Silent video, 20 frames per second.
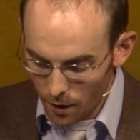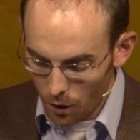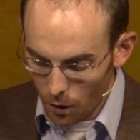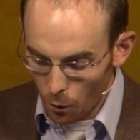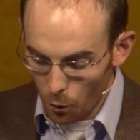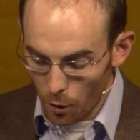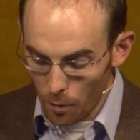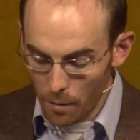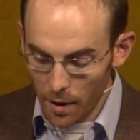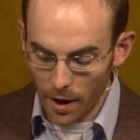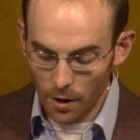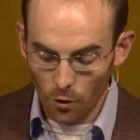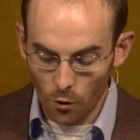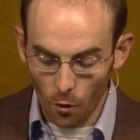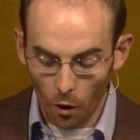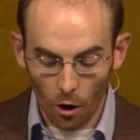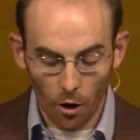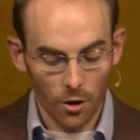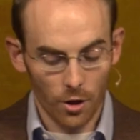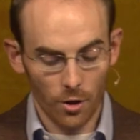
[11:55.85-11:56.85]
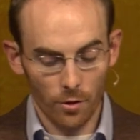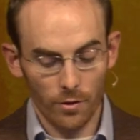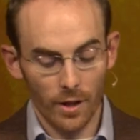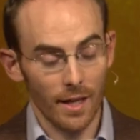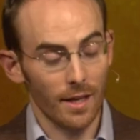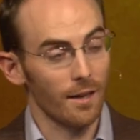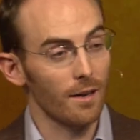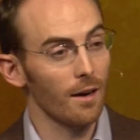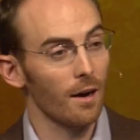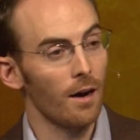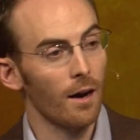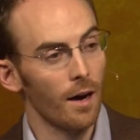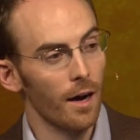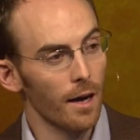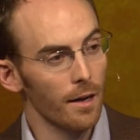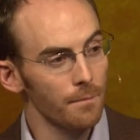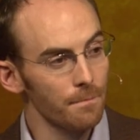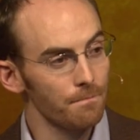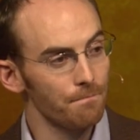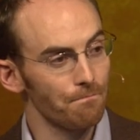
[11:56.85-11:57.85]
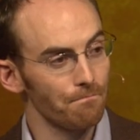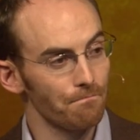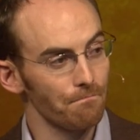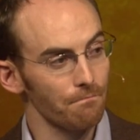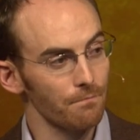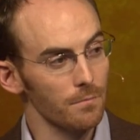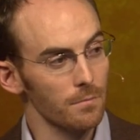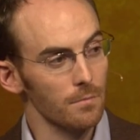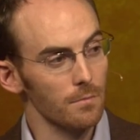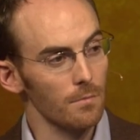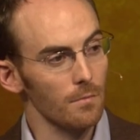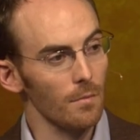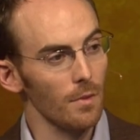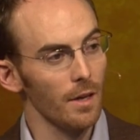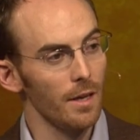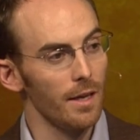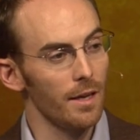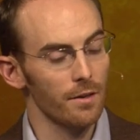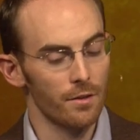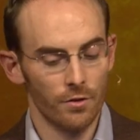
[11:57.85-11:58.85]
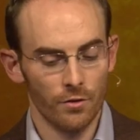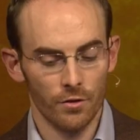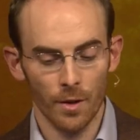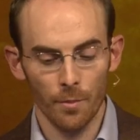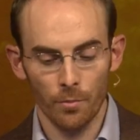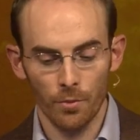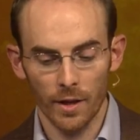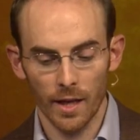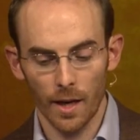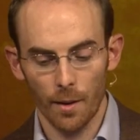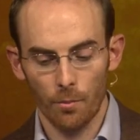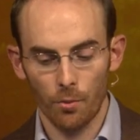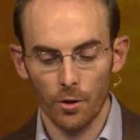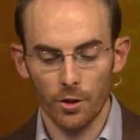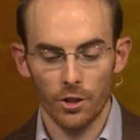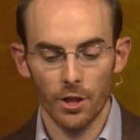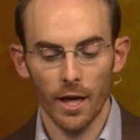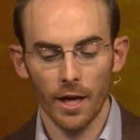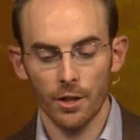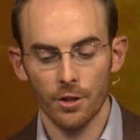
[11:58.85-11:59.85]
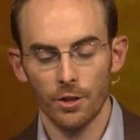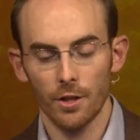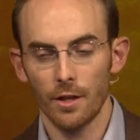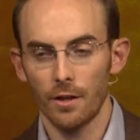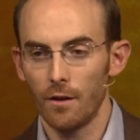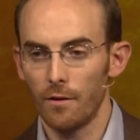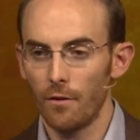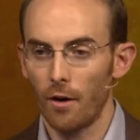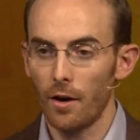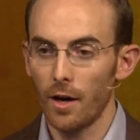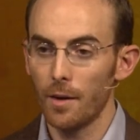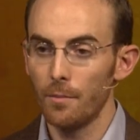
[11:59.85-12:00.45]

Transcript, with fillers: were men who argued that God is simply a projection of our